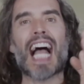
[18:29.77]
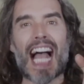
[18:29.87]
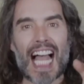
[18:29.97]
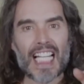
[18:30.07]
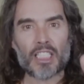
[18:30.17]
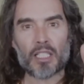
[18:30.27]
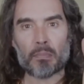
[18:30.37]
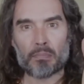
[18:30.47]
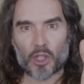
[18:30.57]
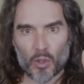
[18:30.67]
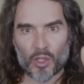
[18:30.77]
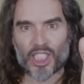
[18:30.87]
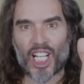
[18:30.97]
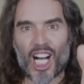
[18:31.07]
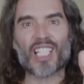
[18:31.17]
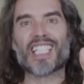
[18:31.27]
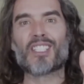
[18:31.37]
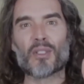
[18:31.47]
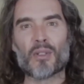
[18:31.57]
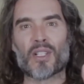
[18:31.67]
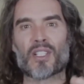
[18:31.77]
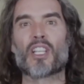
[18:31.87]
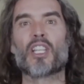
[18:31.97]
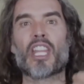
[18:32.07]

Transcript: As George Carlin taught us,